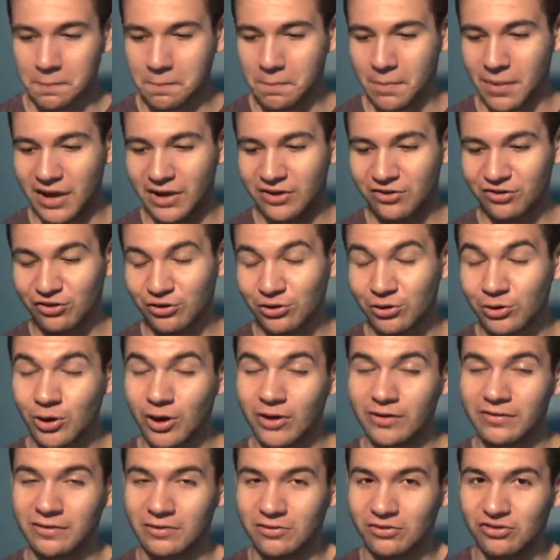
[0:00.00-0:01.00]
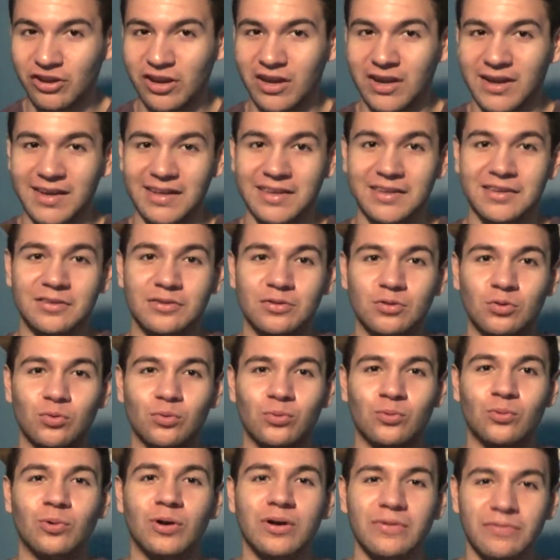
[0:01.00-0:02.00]
make sure you also check in
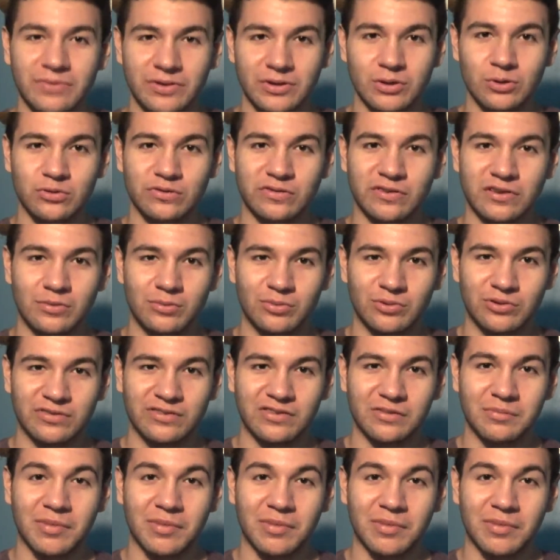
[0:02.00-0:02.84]
with the YouTubers